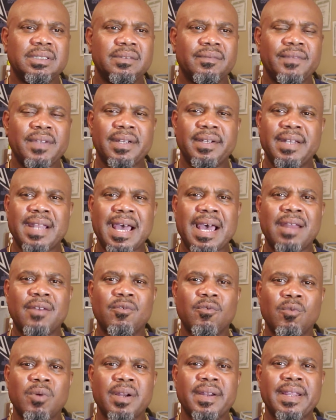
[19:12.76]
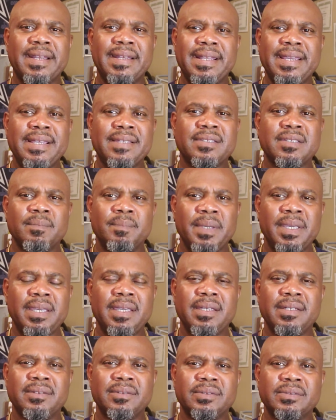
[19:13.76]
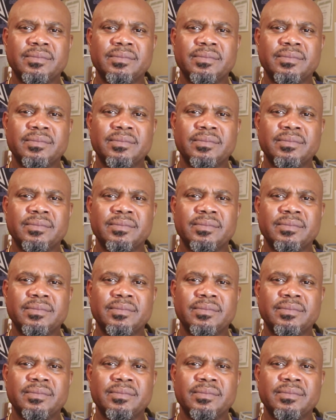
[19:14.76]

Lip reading: They're not where they need to be.